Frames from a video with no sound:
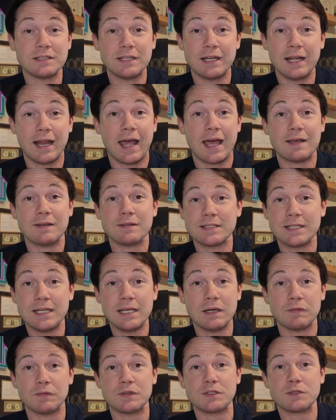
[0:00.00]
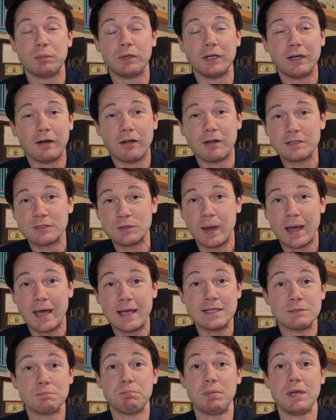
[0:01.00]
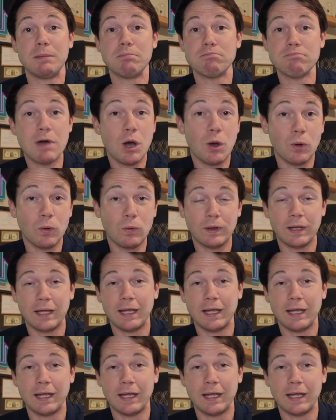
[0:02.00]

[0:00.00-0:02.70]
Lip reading: and it has gifts, but it also has Big Mo.